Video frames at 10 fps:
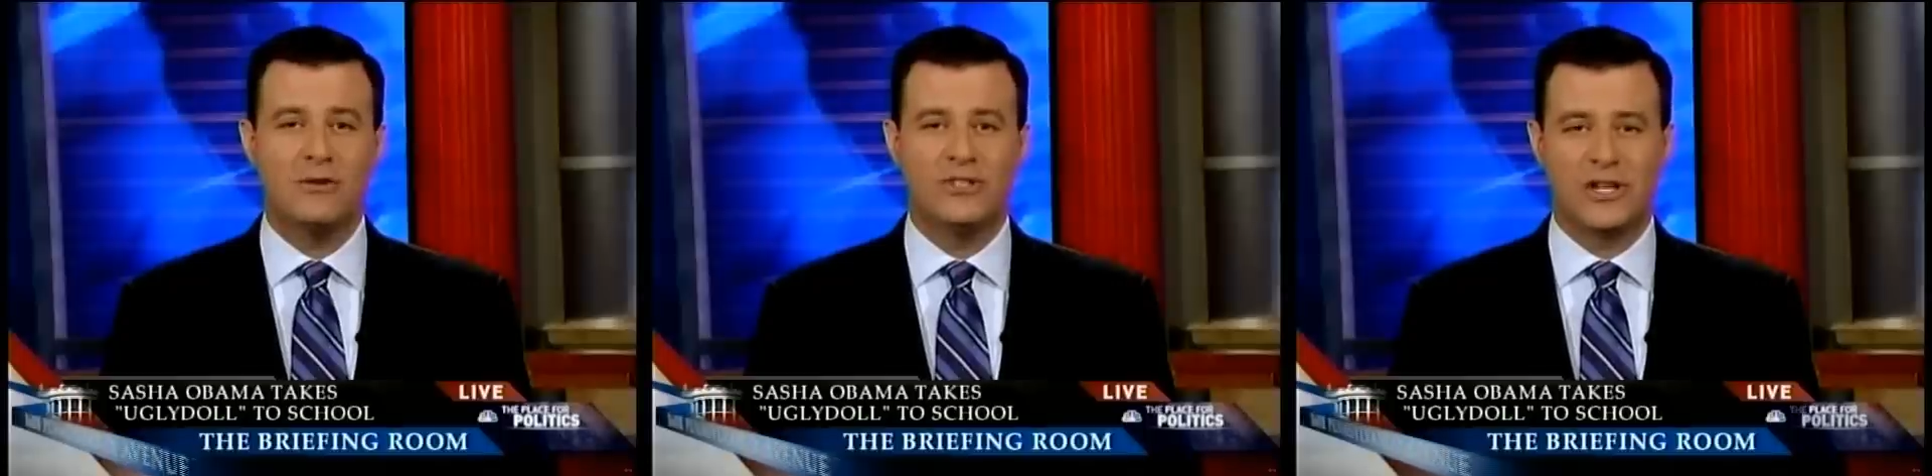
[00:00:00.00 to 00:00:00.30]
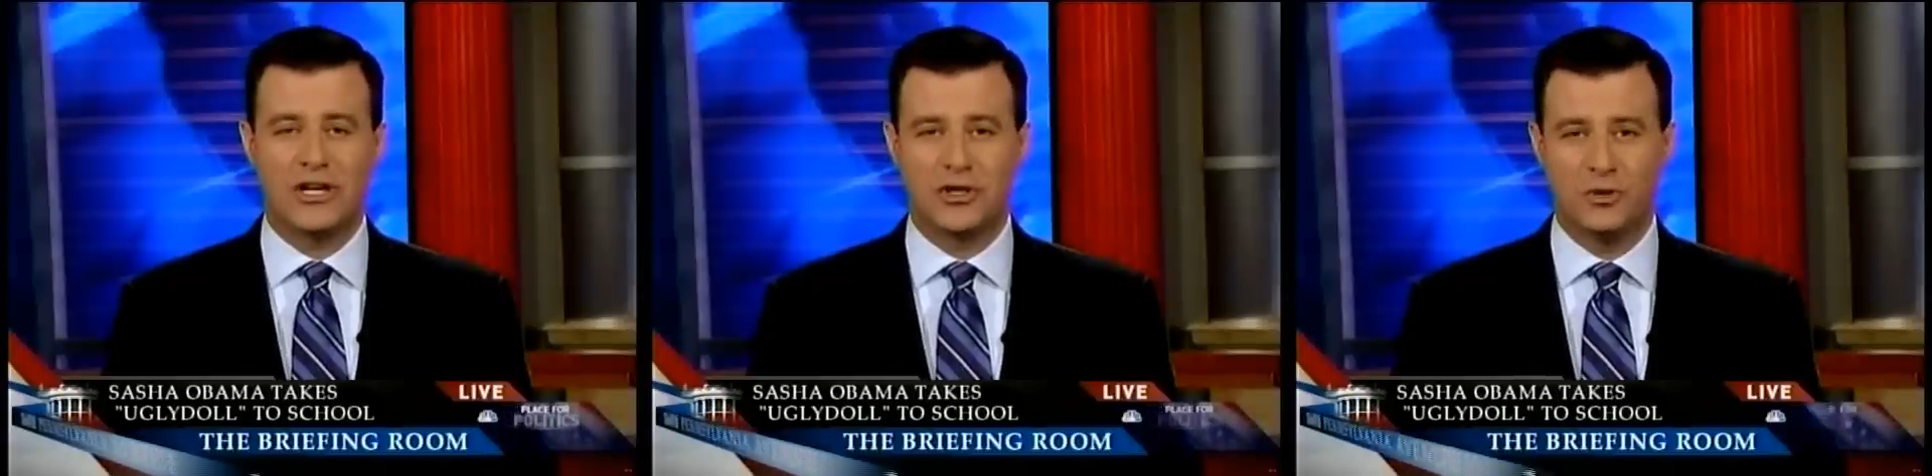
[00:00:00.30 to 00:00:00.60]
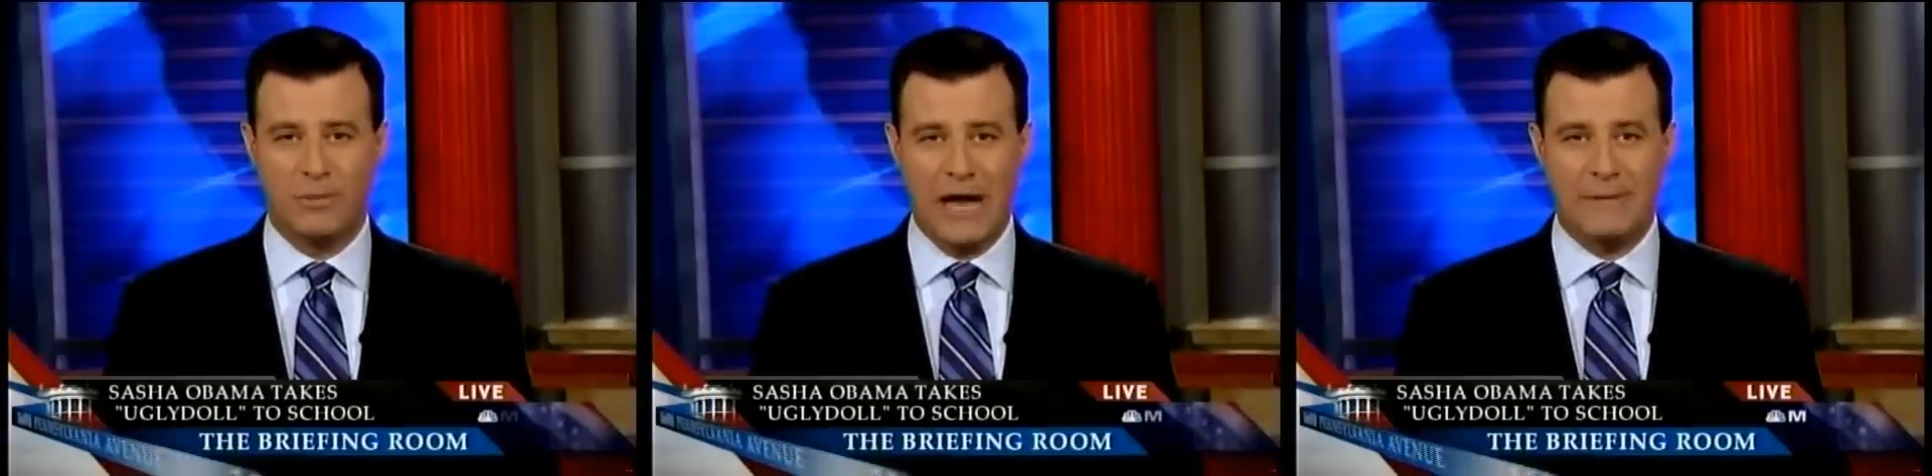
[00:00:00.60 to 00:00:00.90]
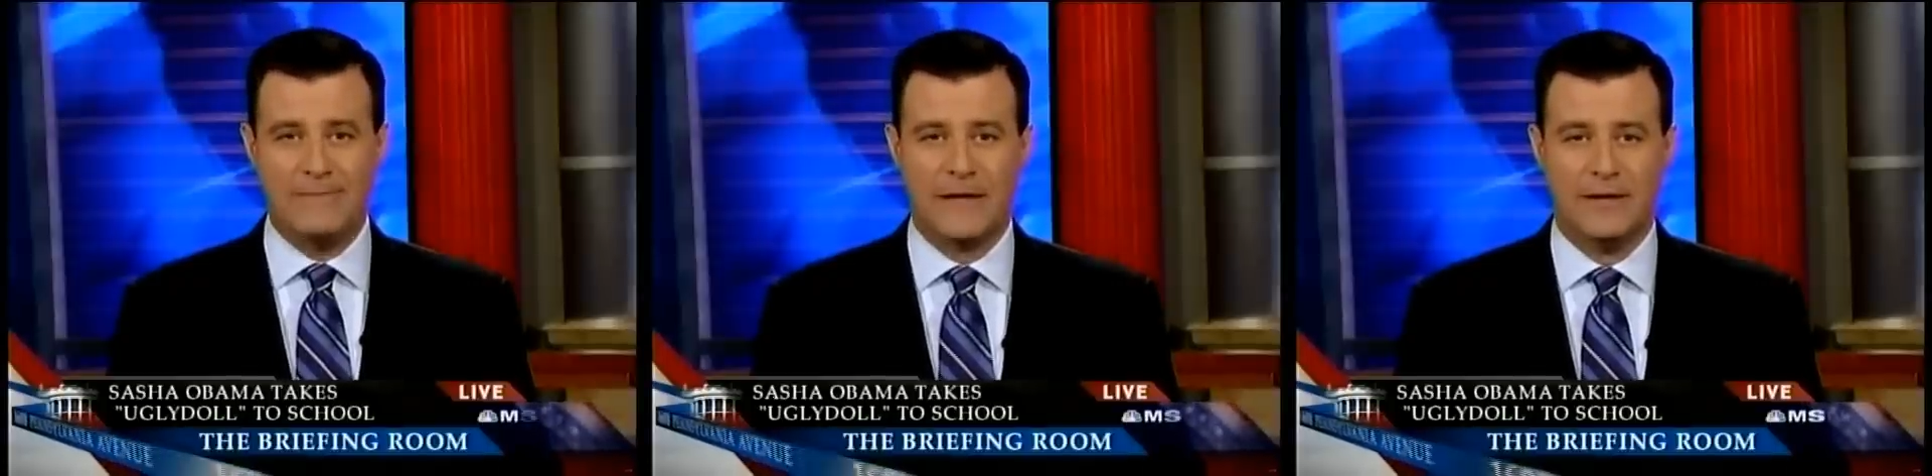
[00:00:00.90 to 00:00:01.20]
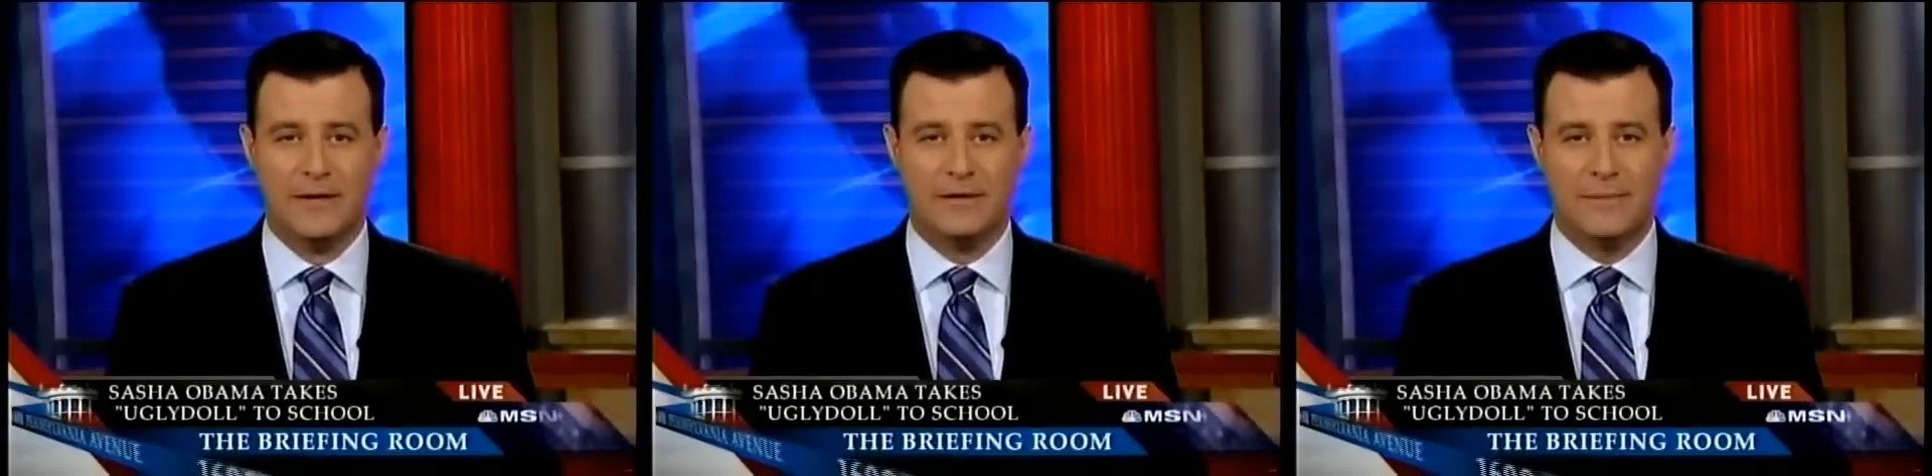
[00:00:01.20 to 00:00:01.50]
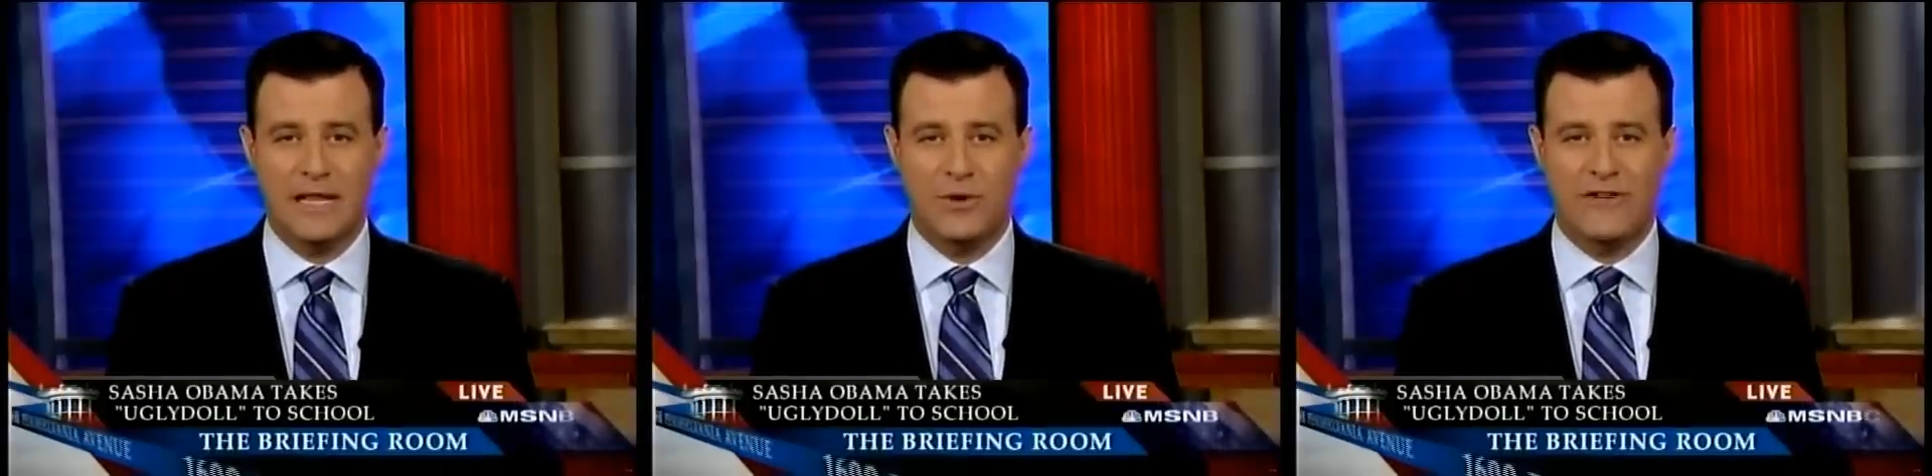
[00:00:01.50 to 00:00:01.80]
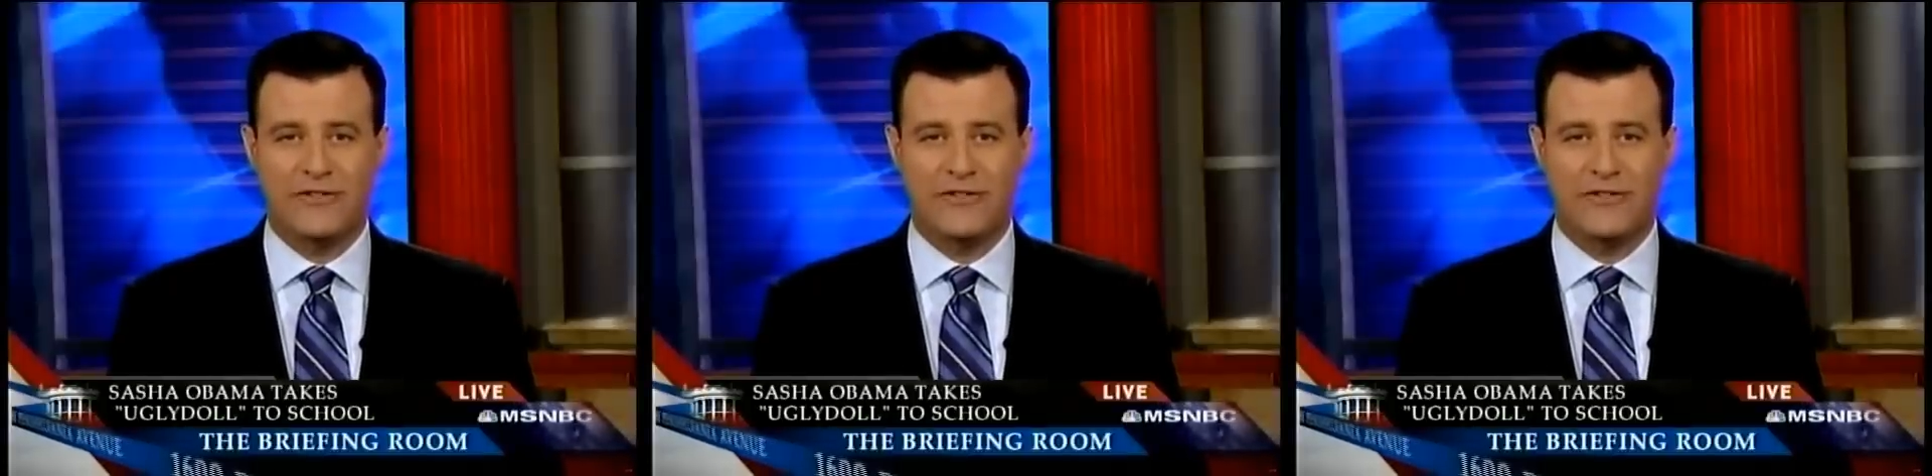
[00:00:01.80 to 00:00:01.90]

Sasha Obama. By the way,